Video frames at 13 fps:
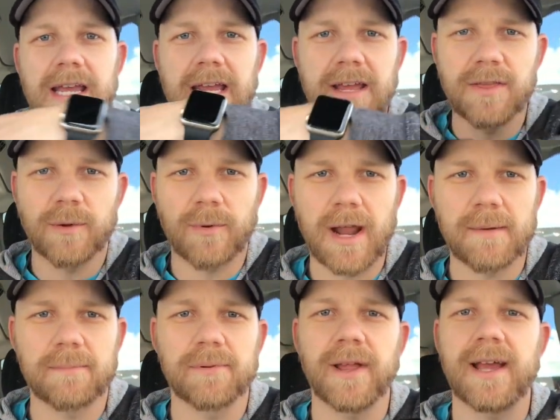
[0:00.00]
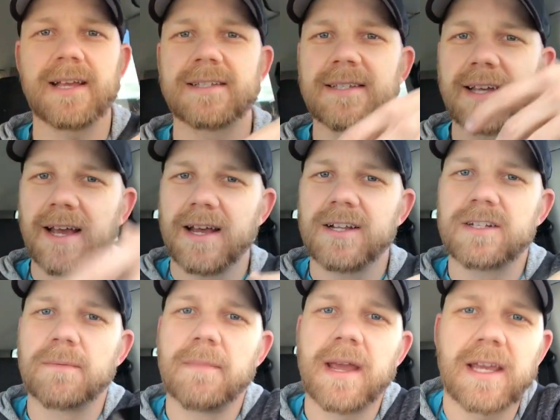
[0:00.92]
in the right place
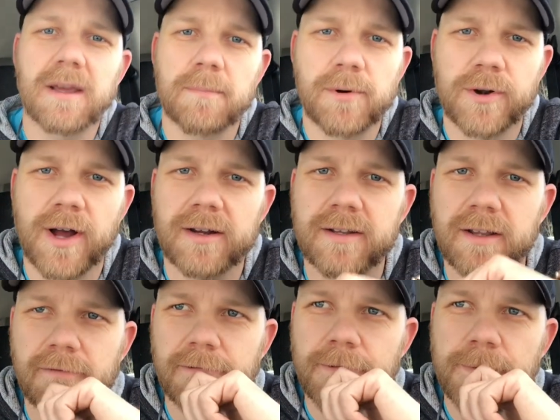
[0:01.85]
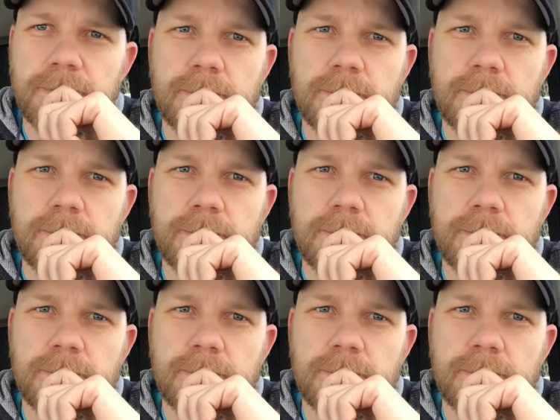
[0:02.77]
to make it productive?